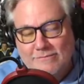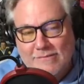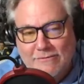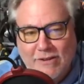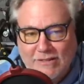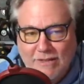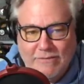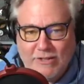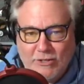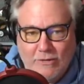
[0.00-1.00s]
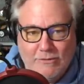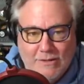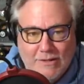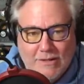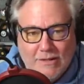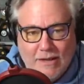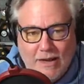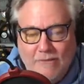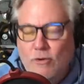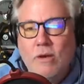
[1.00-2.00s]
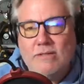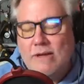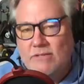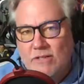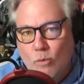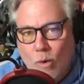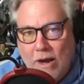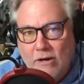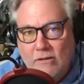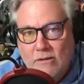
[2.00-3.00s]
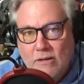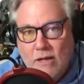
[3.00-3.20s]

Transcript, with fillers: I fucking love that show. If you guys haven't seen The Wire,